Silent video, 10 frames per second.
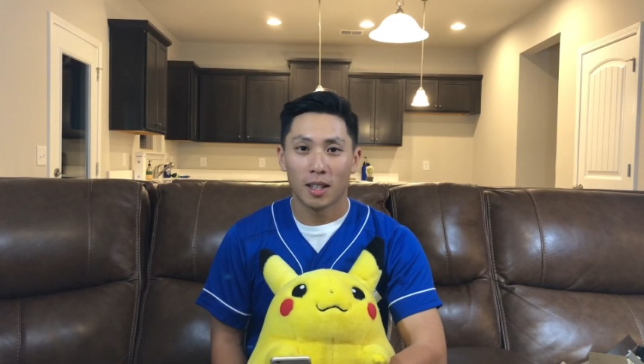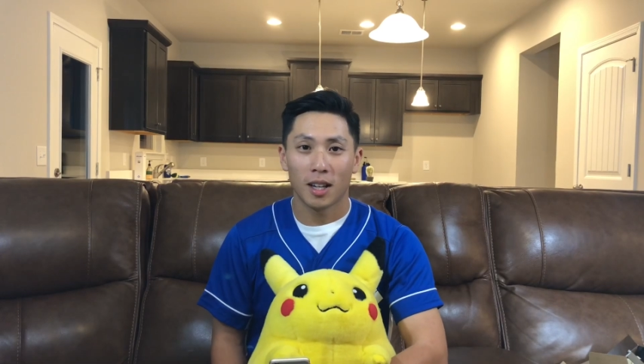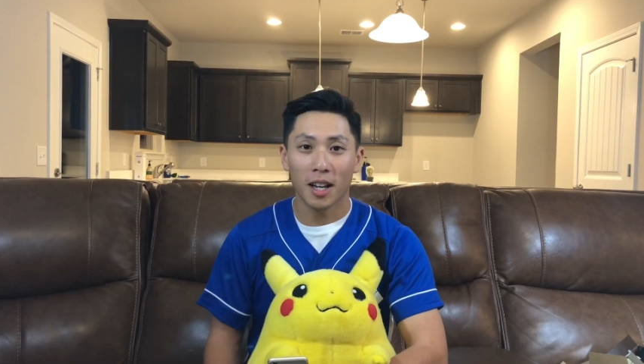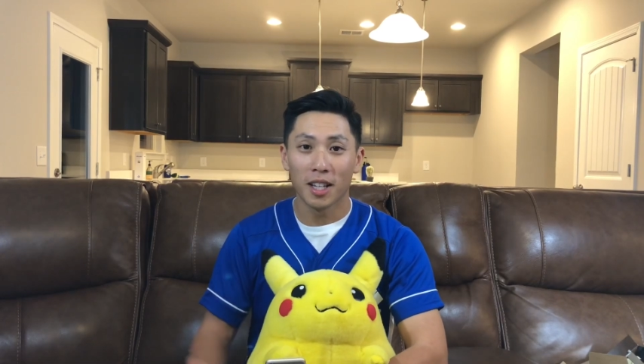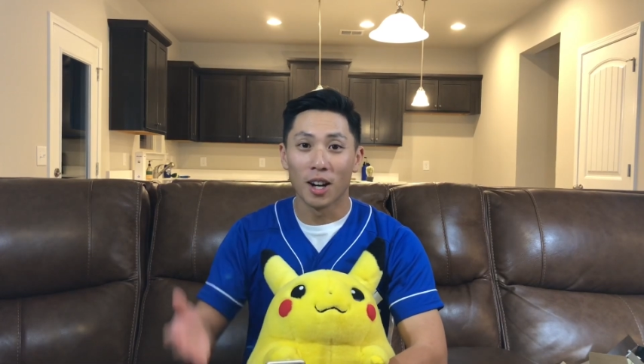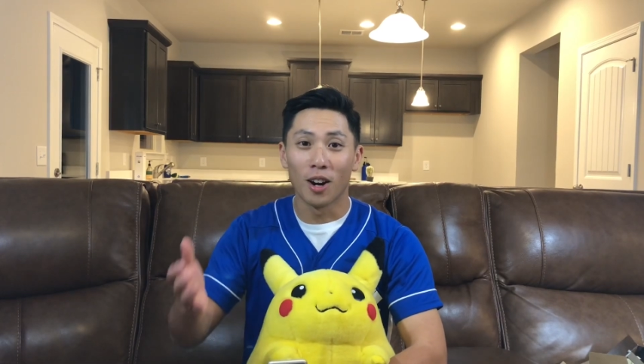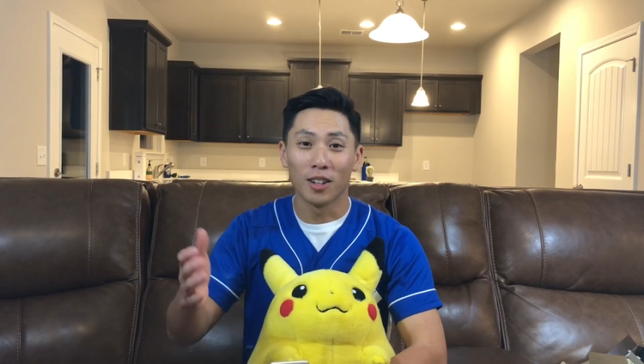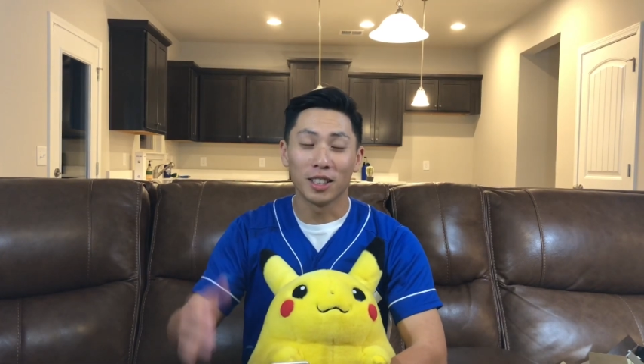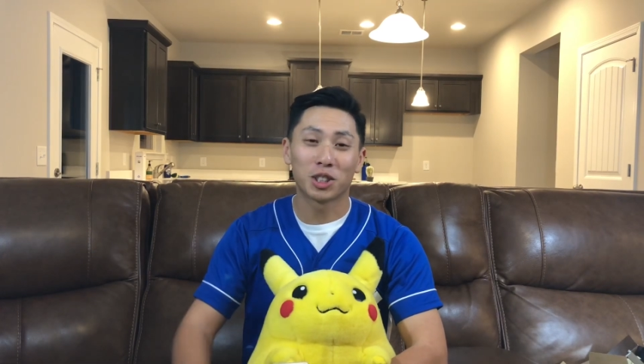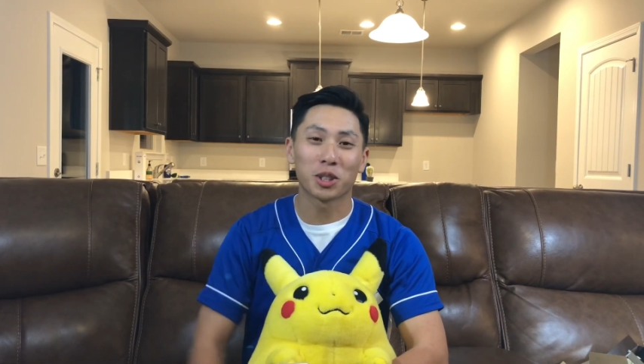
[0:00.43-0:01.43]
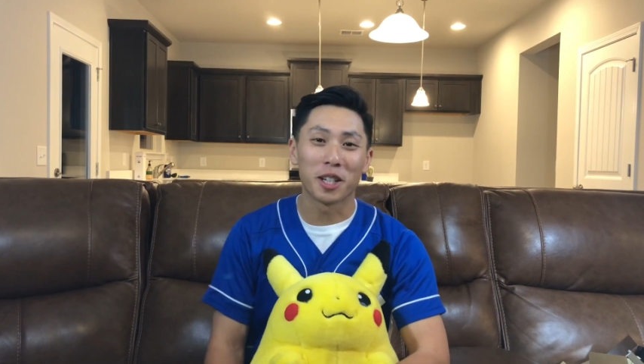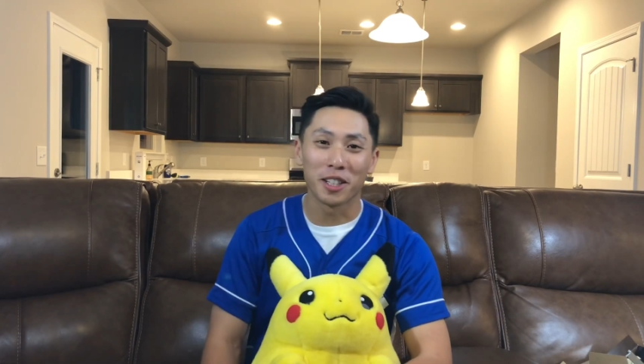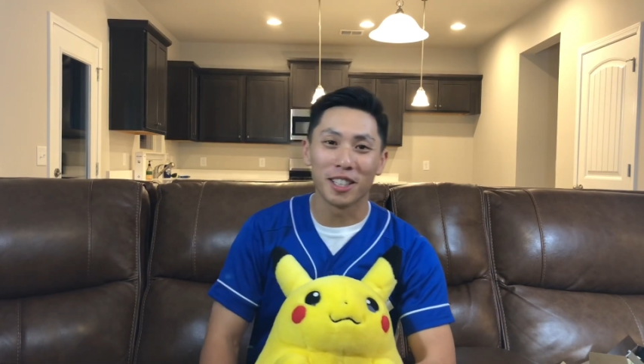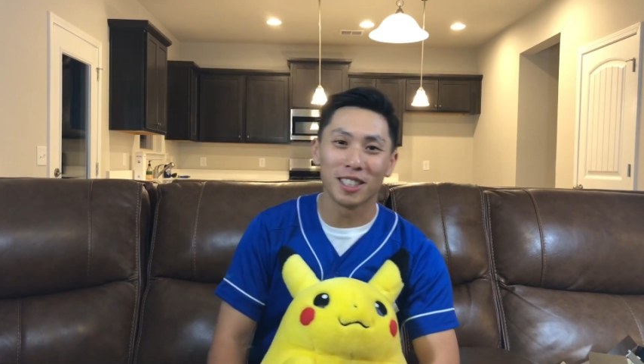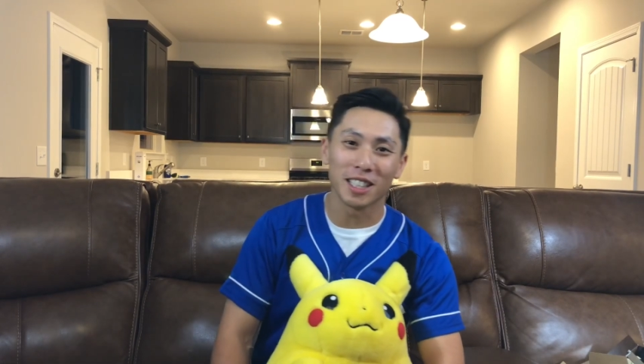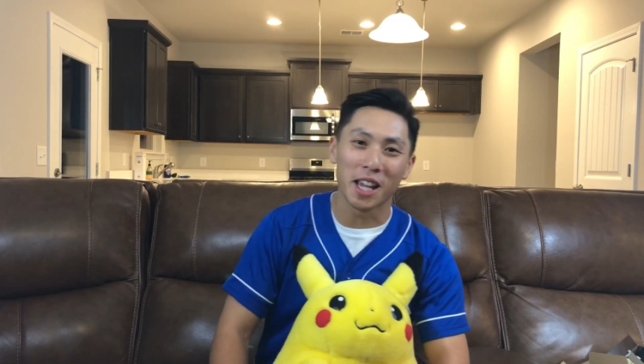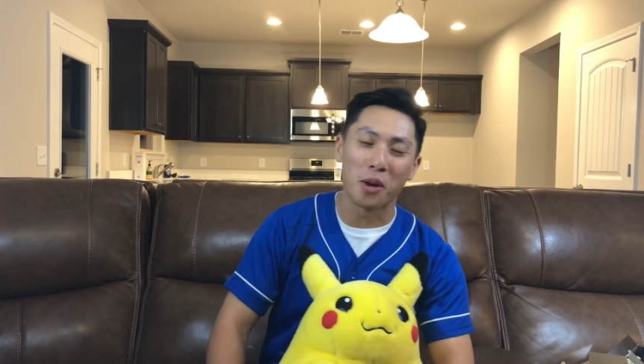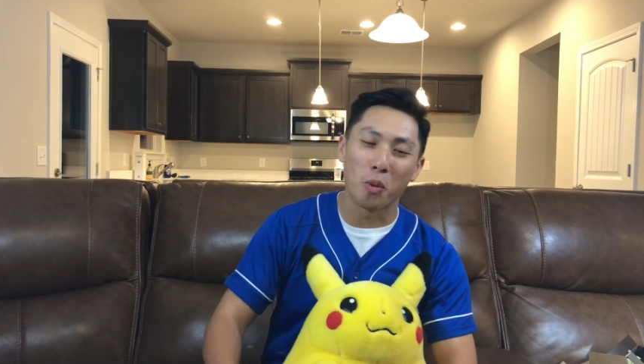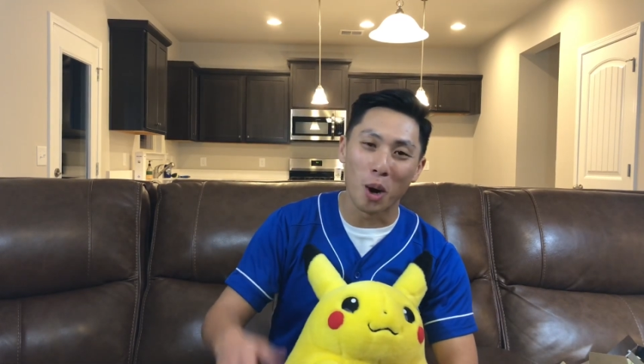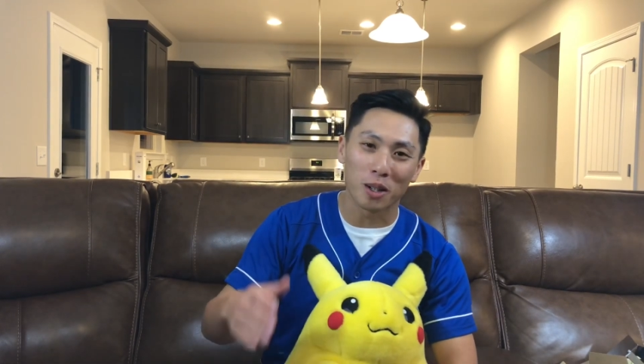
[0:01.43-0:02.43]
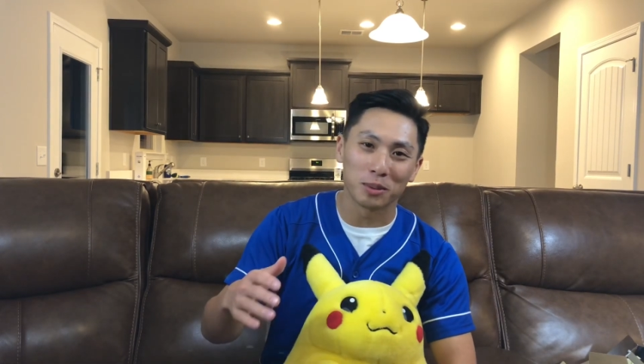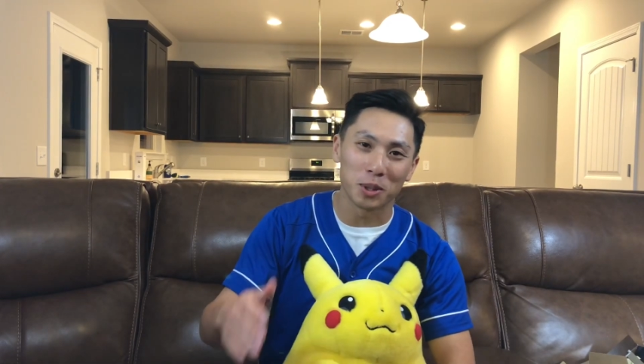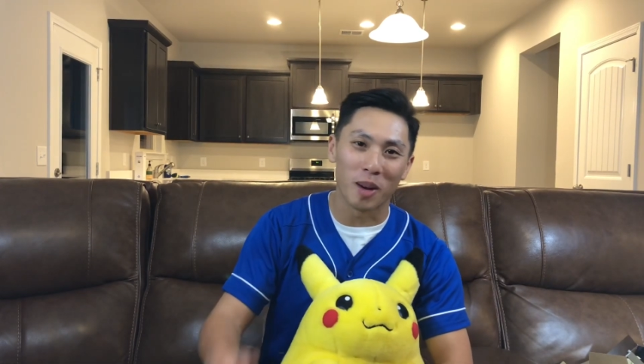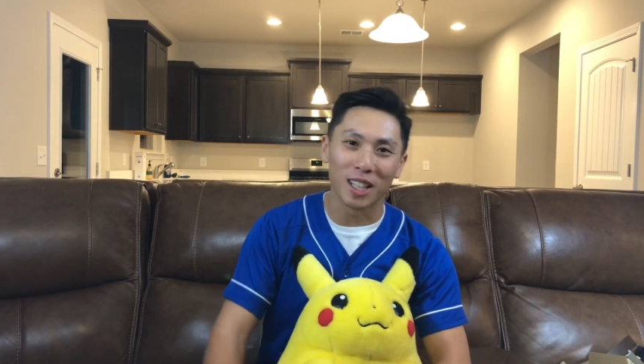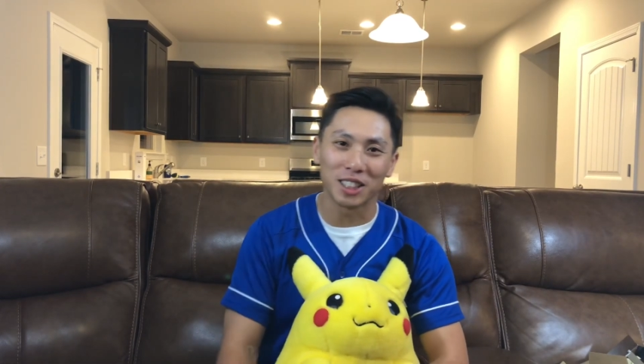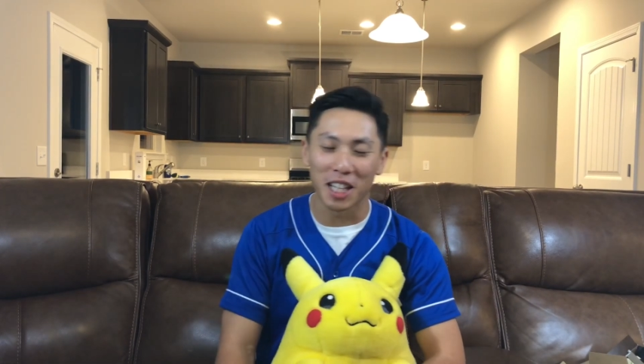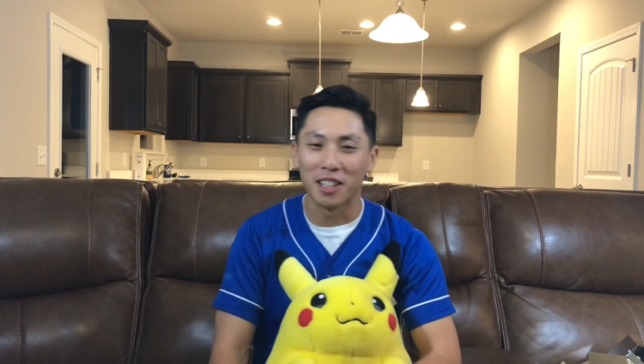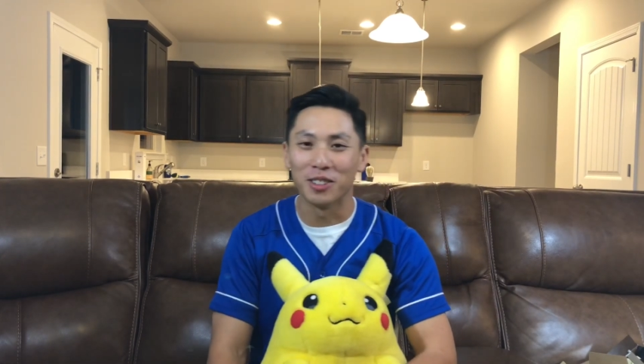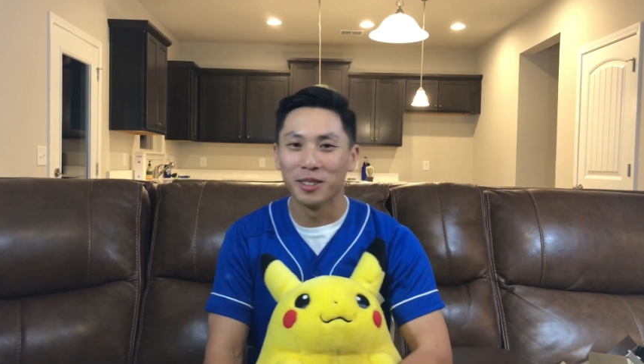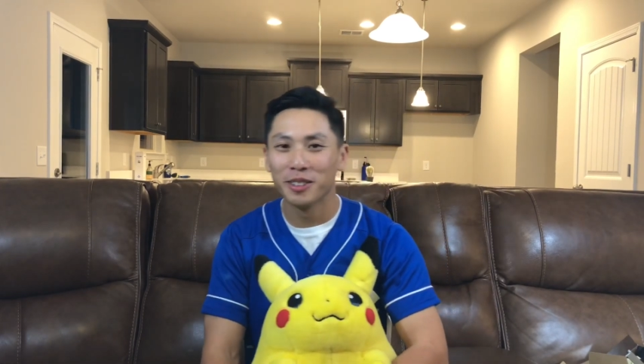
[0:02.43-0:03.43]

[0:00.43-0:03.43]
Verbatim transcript: Hey y'all, it's Trainer Yizzy and welcome to my channel.